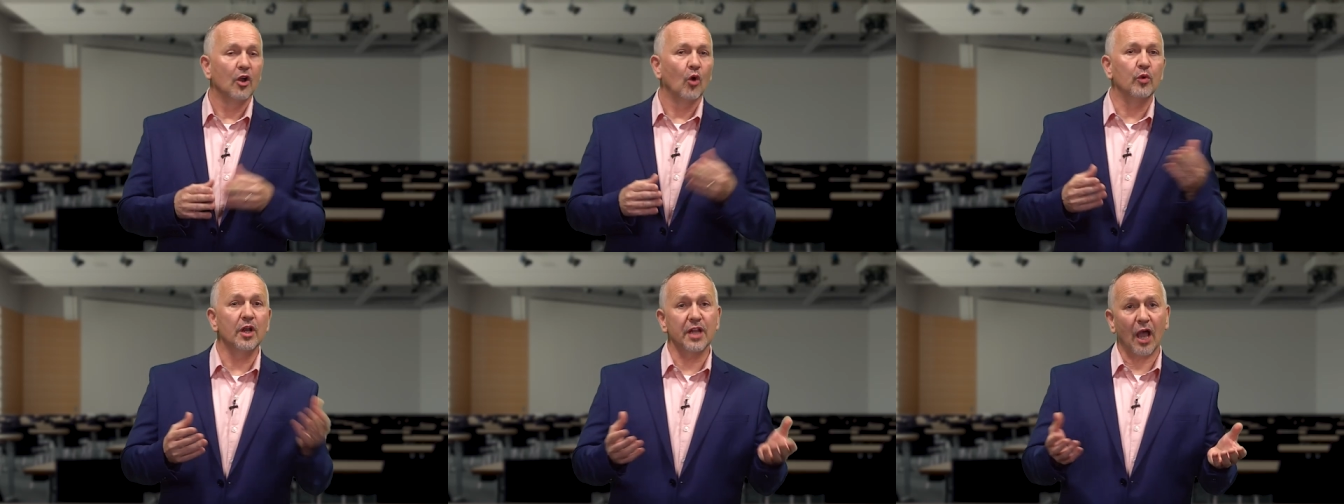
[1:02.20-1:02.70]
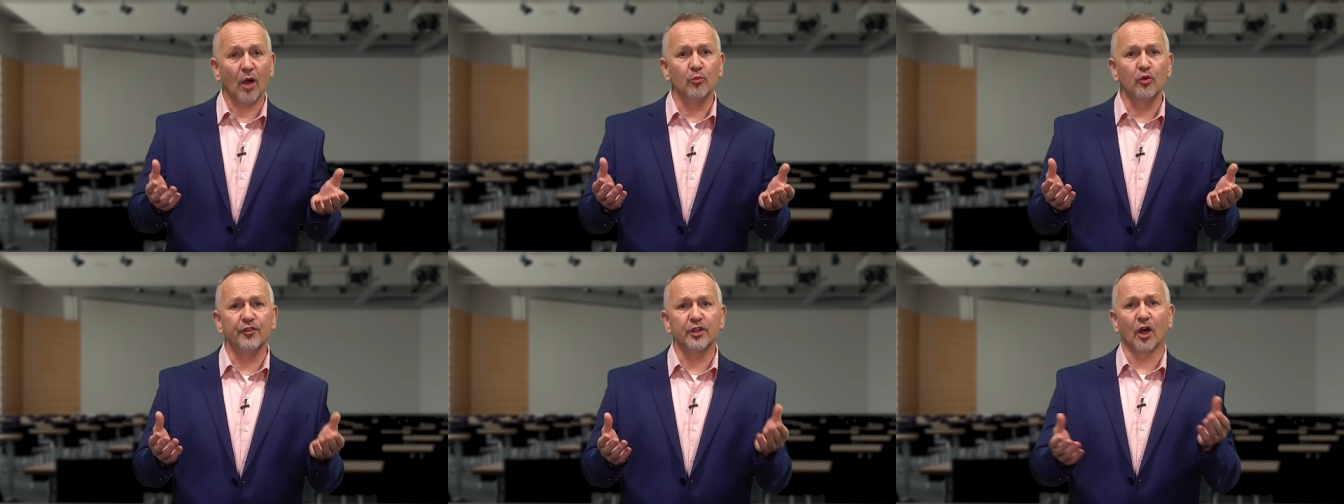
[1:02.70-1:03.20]
We're now
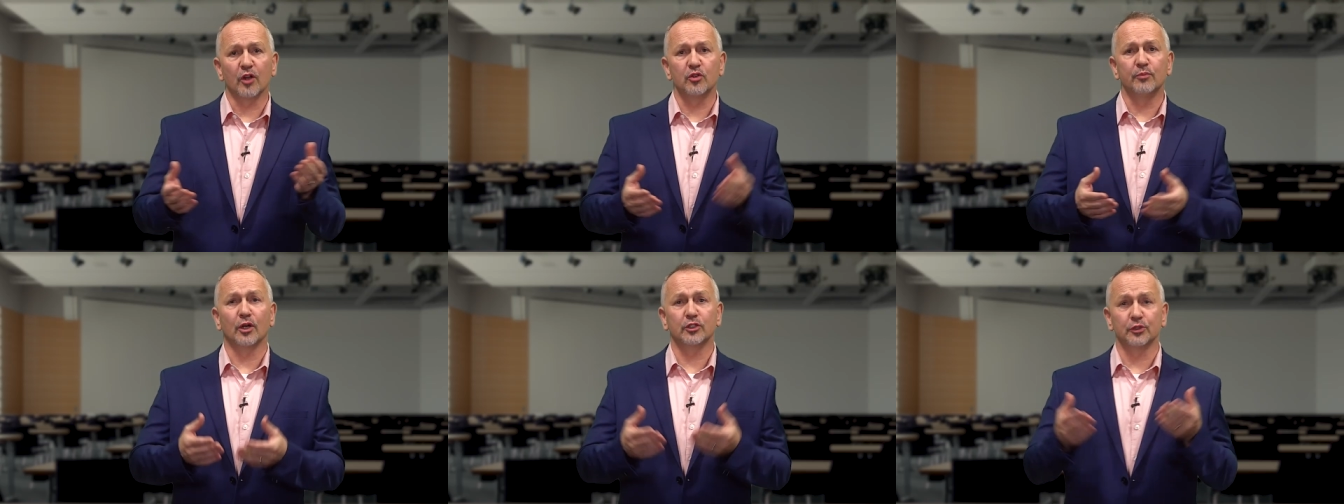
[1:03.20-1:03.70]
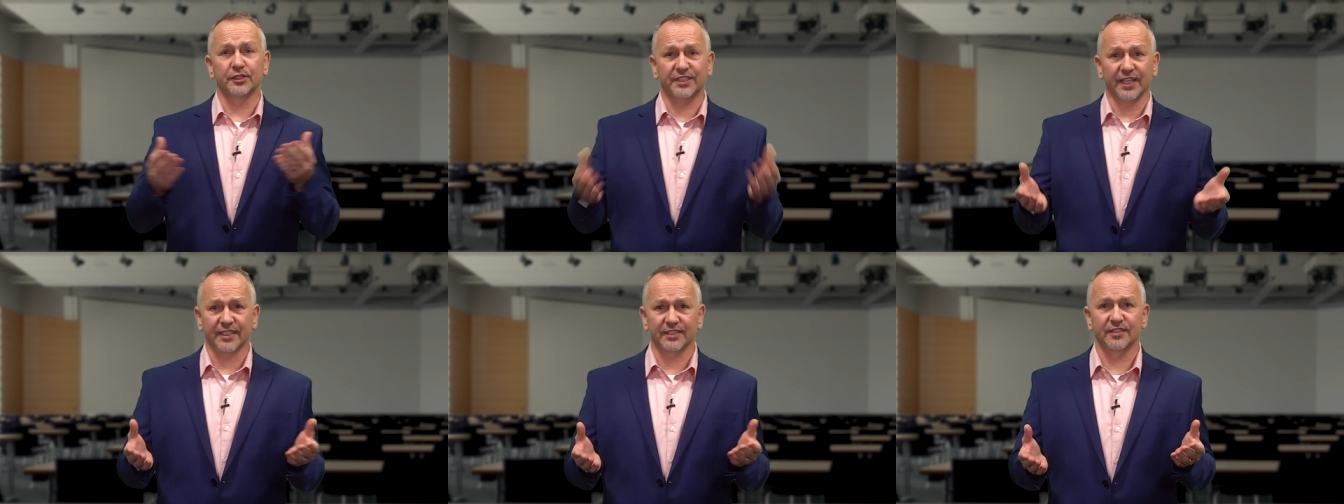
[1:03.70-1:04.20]
moving on to Module
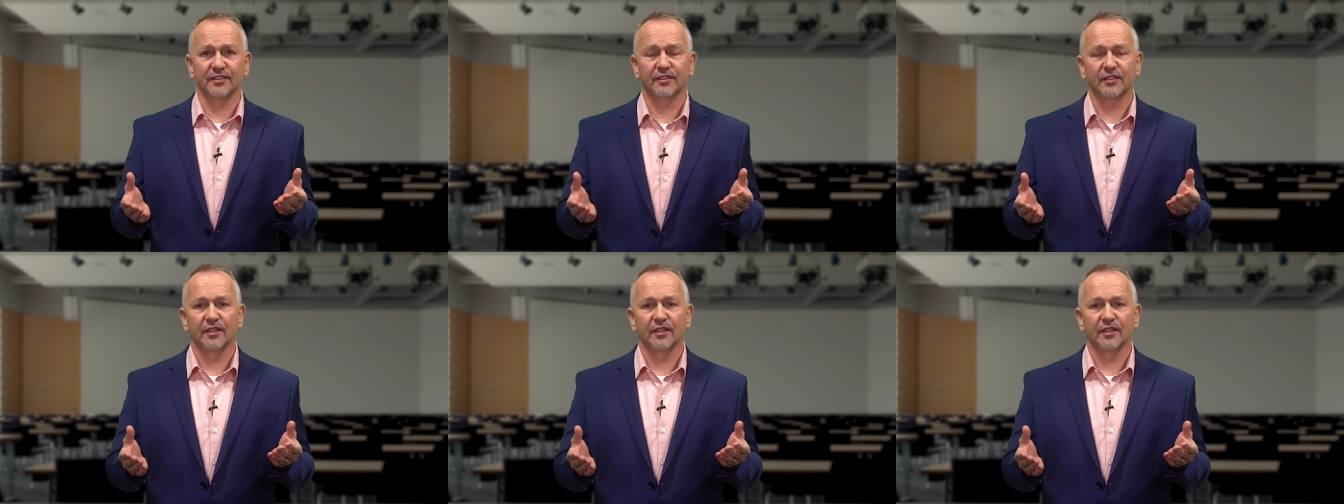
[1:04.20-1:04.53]
6,